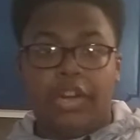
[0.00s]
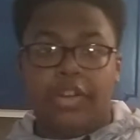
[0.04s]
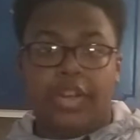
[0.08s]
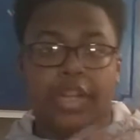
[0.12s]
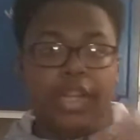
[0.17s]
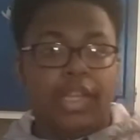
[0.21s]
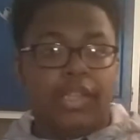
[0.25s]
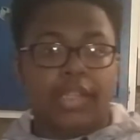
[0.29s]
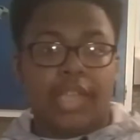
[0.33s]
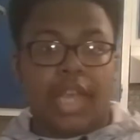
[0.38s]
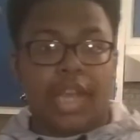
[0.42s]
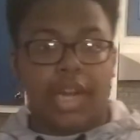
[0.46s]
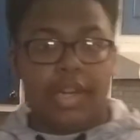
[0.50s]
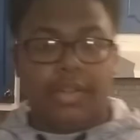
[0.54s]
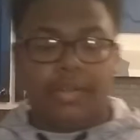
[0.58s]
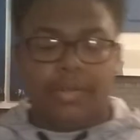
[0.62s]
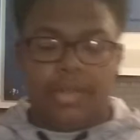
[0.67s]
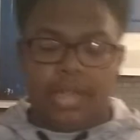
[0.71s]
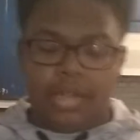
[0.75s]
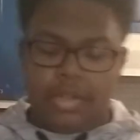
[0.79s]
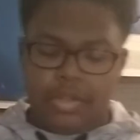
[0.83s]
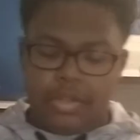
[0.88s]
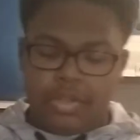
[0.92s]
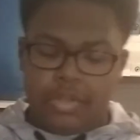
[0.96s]
any kind of
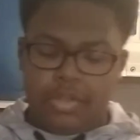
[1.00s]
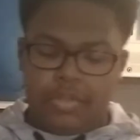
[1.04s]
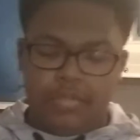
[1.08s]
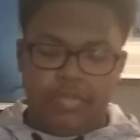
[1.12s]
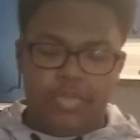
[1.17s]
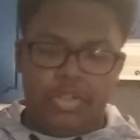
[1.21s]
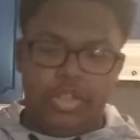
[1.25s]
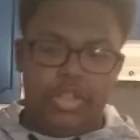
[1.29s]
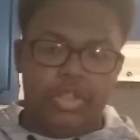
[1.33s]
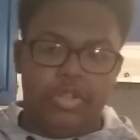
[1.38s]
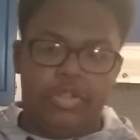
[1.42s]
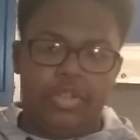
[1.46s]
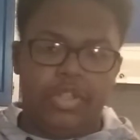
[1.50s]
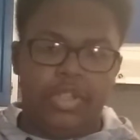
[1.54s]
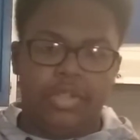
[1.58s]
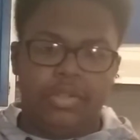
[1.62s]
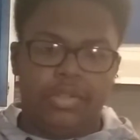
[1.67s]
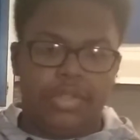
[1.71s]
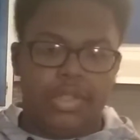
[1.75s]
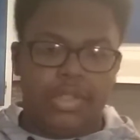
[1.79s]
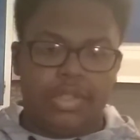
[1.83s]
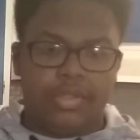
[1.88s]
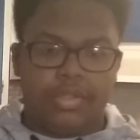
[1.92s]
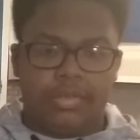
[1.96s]
butter will do
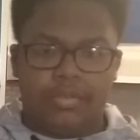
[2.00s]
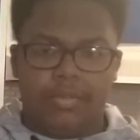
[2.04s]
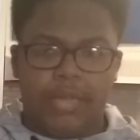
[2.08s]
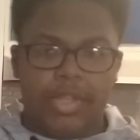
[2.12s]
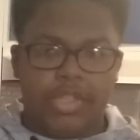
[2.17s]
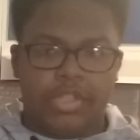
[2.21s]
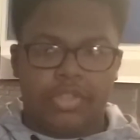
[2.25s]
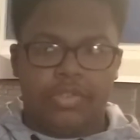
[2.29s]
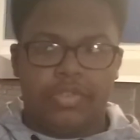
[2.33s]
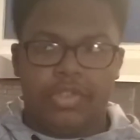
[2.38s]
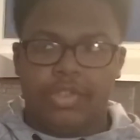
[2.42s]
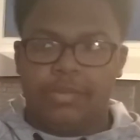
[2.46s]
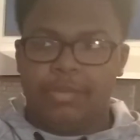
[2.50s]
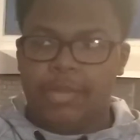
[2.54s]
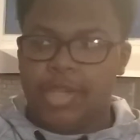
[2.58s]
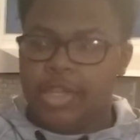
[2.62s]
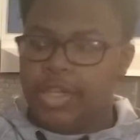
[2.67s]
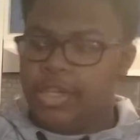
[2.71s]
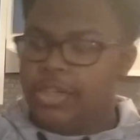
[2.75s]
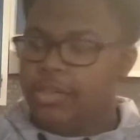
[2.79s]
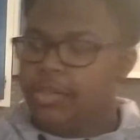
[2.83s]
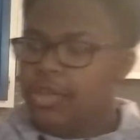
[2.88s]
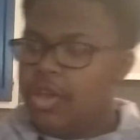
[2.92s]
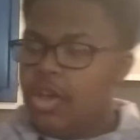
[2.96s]
it. Just make sure it's
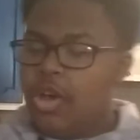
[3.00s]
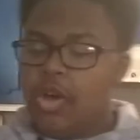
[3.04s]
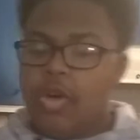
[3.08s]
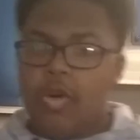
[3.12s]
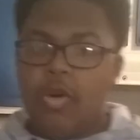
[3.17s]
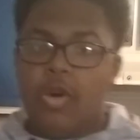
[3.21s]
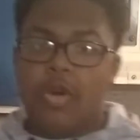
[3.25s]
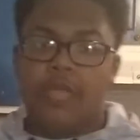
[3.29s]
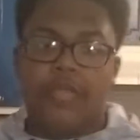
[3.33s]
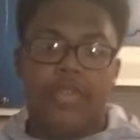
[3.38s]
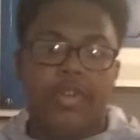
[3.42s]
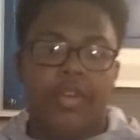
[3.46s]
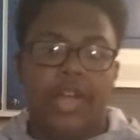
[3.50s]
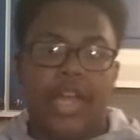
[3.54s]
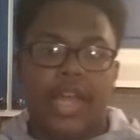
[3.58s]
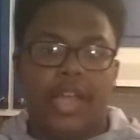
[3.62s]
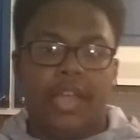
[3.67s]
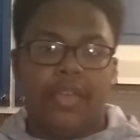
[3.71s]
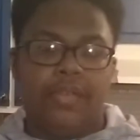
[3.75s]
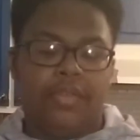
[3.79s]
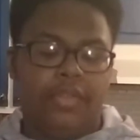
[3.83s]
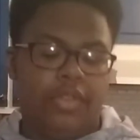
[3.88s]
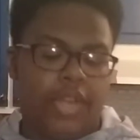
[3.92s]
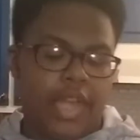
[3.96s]
butter. Or
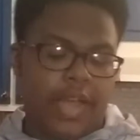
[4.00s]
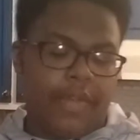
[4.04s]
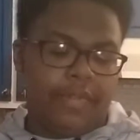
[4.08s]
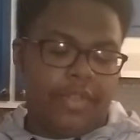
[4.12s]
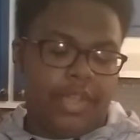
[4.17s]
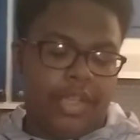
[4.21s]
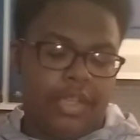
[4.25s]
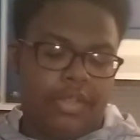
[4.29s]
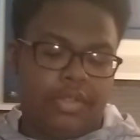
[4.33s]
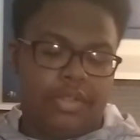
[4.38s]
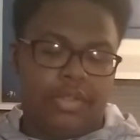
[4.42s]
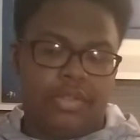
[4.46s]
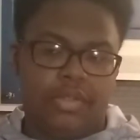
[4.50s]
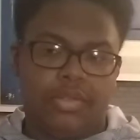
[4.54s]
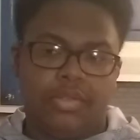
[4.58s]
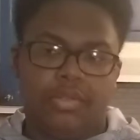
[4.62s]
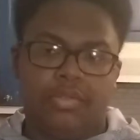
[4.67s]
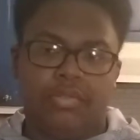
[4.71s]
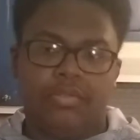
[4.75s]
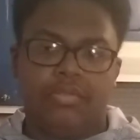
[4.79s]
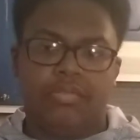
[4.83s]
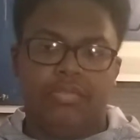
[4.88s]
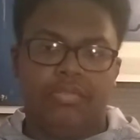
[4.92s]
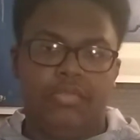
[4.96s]
if you have
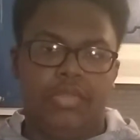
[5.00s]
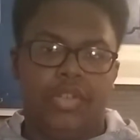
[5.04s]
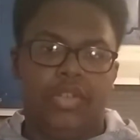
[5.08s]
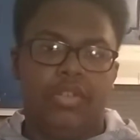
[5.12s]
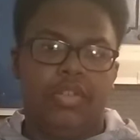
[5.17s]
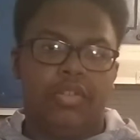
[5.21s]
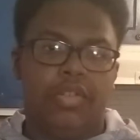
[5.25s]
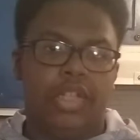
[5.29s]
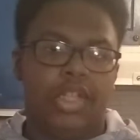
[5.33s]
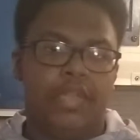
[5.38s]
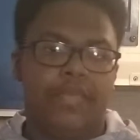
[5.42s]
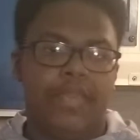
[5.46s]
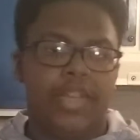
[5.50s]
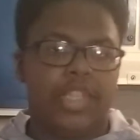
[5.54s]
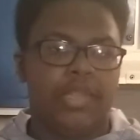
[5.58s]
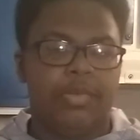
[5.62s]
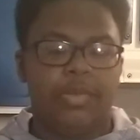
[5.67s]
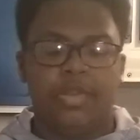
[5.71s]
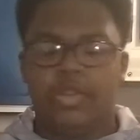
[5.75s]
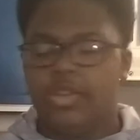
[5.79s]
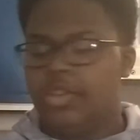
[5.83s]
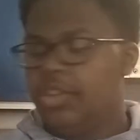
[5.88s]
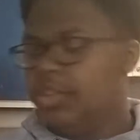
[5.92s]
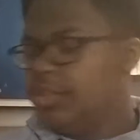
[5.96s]
this, you don't need
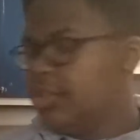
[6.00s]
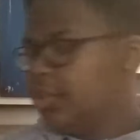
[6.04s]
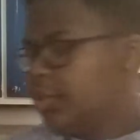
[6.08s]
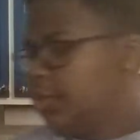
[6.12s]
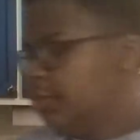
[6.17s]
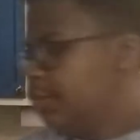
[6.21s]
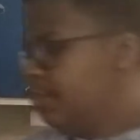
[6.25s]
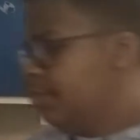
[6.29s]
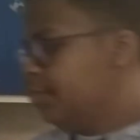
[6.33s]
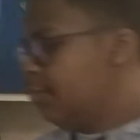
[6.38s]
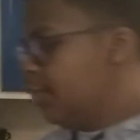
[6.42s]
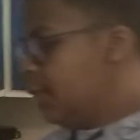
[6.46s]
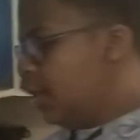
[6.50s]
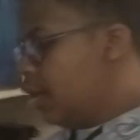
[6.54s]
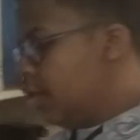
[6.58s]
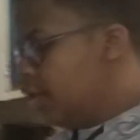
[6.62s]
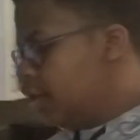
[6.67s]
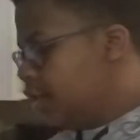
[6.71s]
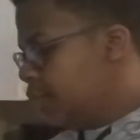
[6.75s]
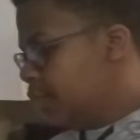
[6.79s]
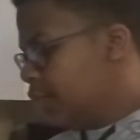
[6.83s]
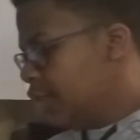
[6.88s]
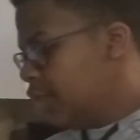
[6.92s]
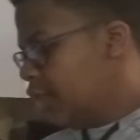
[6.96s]
vegetable oil. So
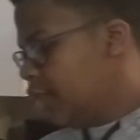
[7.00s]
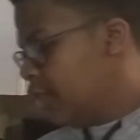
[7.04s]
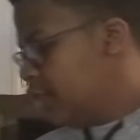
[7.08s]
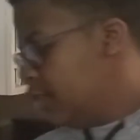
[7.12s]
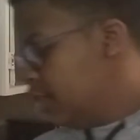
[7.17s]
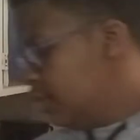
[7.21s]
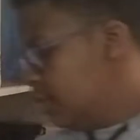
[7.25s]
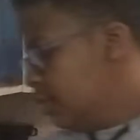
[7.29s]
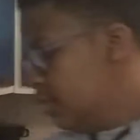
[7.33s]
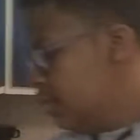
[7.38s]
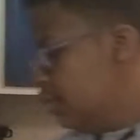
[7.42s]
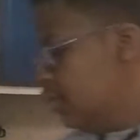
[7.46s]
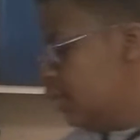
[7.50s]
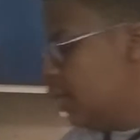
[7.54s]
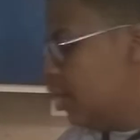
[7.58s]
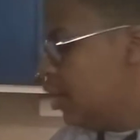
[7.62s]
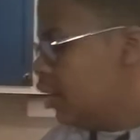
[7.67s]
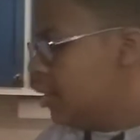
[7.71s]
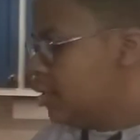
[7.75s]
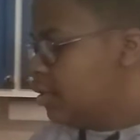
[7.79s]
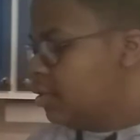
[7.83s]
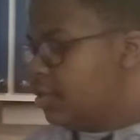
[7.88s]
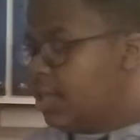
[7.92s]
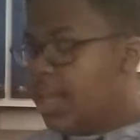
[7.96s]
let's put that.
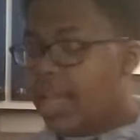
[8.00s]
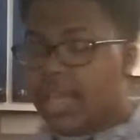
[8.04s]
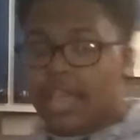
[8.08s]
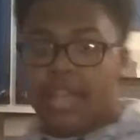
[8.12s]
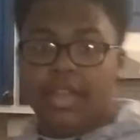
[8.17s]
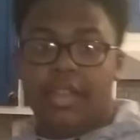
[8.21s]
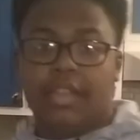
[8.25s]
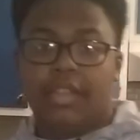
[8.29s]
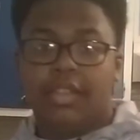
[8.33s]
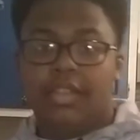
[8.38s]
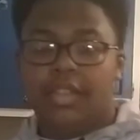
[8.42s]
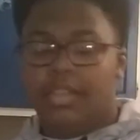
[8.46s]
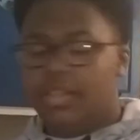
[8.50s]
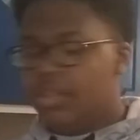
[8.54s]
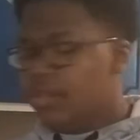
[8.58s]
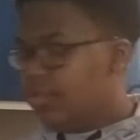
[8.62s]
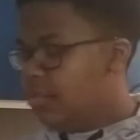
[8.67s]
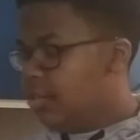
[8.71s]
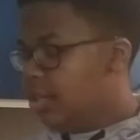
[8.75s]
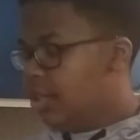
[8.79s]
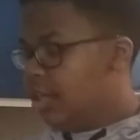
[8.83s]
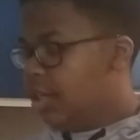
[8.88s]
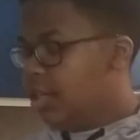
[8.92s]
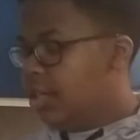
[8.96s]
Second,
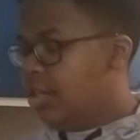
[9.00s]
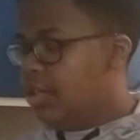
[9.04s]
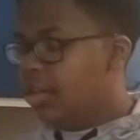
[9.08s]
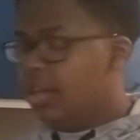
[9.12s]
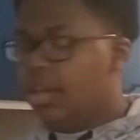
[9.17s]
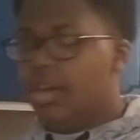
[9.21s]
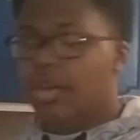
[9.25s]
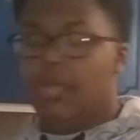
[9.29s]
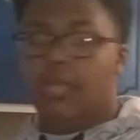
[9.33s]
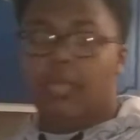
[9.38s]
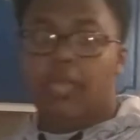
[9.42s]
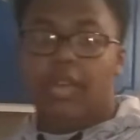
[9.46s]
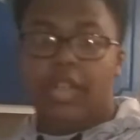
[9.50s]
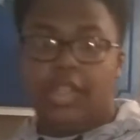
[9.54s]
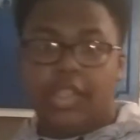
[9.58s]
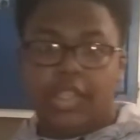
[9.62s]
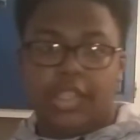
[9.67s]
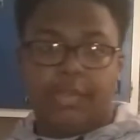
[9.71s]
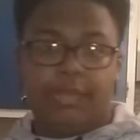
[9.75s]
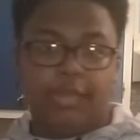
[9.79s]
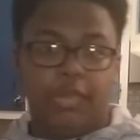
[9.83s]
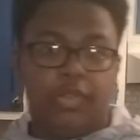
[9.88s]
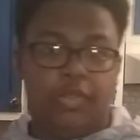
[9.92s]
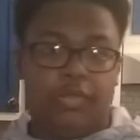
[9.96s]
you'll need a
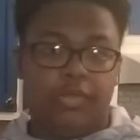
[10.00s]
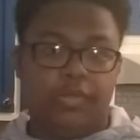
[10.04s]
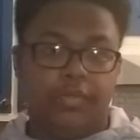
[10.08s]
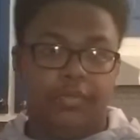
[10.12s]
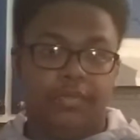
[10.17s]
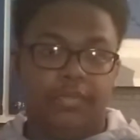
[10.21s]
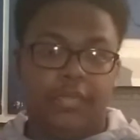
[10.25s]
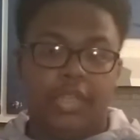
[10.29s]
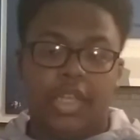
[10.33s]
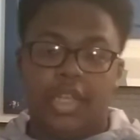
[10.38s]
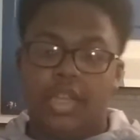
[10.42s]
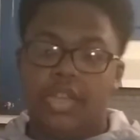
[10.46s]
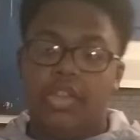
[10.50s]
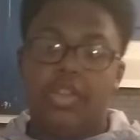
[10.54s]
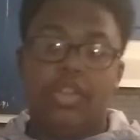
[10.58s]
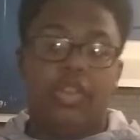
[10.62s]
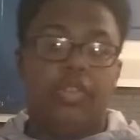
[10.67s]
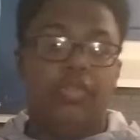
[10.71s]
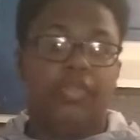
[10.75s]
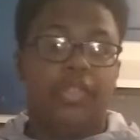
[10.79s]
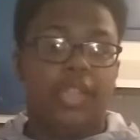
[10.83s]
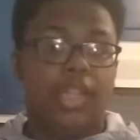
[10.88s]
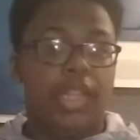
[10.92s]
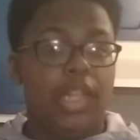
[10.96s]
wooden spoon. You
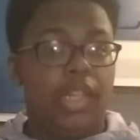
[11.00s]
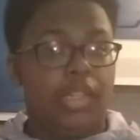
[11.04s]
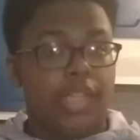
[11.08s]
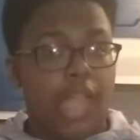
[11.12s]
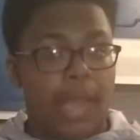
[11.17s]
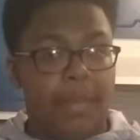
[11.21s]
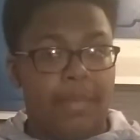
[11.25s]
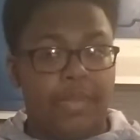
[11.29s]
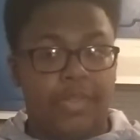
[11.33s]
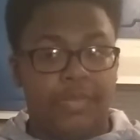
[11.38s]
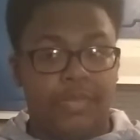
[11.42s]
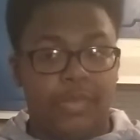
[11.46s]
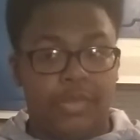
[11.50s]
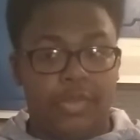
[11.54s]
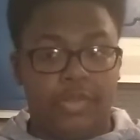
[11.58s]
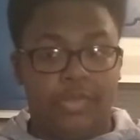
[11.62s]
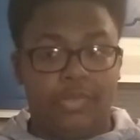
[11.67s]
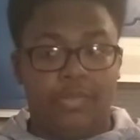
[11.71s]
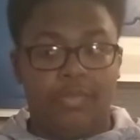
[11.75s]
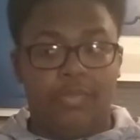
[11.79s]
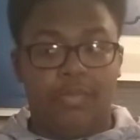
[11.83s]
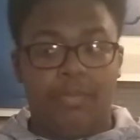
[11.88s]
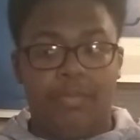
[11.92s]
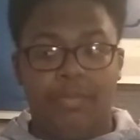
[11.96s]
can use any type of
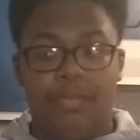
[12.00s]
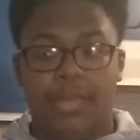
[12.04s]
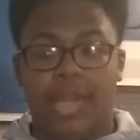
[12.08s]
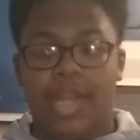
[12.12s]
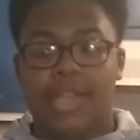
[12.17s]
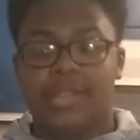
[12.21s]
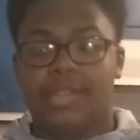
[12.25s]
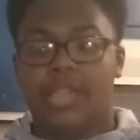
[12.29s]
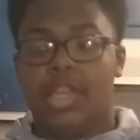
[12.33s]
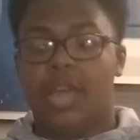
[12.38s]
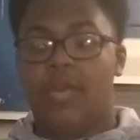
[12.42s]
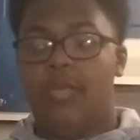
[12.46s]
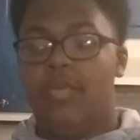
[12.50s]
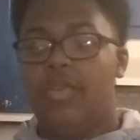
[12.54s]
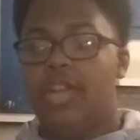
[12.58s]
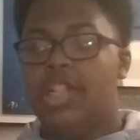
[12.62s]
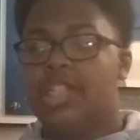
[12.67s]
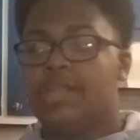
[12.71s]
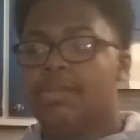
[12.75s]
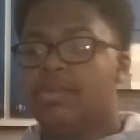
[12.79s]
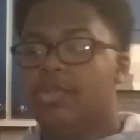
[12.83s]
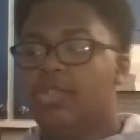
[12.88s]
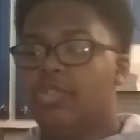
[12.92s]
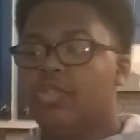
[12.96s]
spoon, but I say a
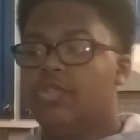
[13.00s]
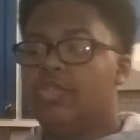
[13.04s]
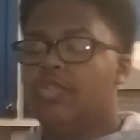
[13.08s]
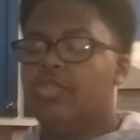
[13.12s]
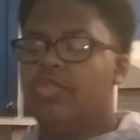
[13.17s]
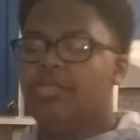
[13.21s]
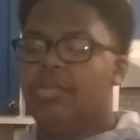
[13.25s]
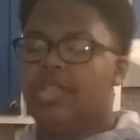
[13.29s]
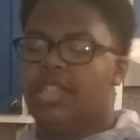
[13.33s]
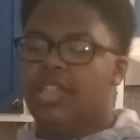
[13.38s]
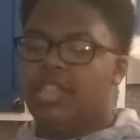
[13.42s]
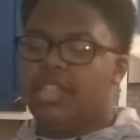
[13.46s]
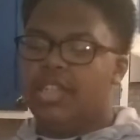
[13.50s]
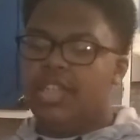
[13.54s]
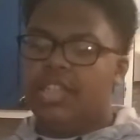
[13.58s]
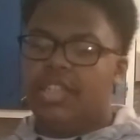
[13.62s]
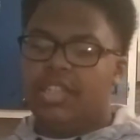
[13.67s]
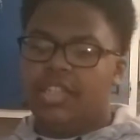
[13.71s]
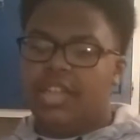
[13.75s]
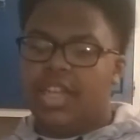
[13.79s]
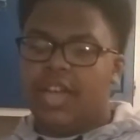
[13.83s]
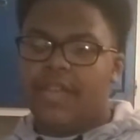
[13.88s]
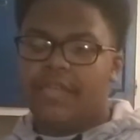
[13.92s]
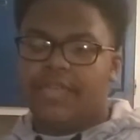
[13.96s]
wooden spoon will be
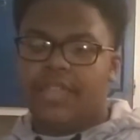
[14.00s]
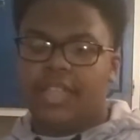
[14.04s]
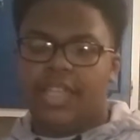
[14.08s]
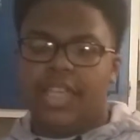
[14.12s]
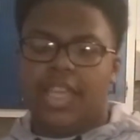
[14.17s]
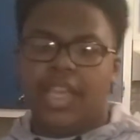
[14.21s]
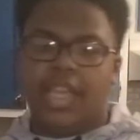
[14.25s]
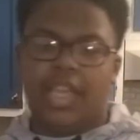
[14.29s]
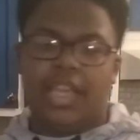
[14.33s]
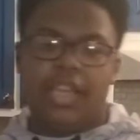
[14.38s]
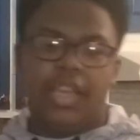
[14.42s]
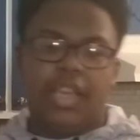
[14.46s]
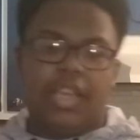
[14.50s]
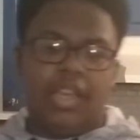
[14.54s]
good enough to get,